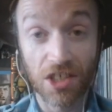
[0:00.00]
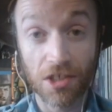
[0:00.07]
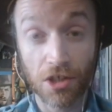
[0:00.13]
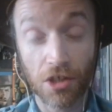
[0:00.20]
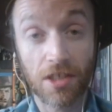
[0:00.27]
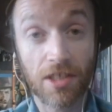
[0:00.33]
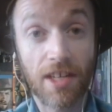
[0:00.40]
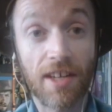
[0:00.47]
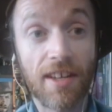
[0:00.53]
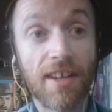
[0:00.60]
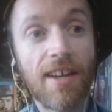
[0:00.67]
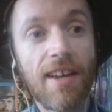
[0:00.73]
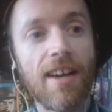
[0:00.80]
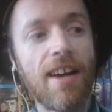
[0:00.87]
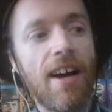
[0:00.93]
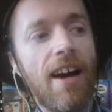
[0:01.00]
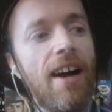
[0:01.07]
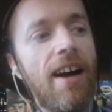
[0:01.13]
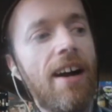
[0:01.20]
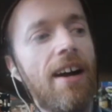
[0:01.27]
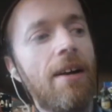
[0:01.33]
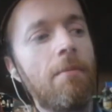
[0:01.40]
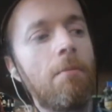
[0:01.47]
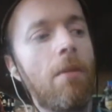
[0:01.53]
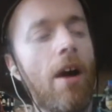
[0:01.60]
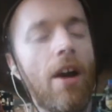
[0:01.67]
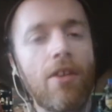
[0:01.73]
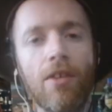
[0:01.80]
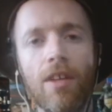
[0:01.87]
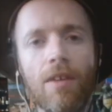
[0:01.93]
should say, but
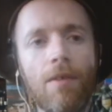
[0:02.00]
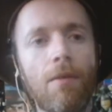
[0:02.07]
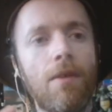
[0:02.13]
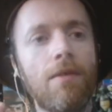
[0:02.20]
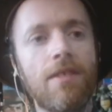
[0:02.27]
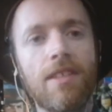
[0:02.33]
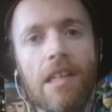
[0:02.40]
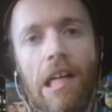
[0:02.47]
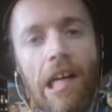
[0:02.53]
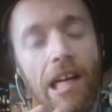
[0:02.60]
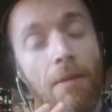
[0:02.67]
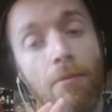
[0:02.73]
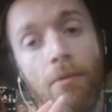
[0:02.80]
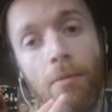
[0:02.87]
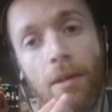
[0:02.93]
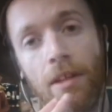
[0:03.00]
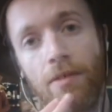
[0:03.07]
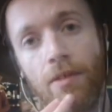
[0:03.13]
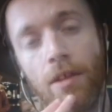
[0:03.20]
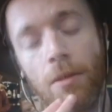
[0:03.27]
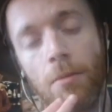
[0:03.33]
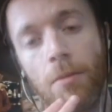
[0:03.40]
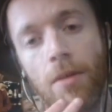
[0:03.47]
I don't think I've ever even seen a clip from this film.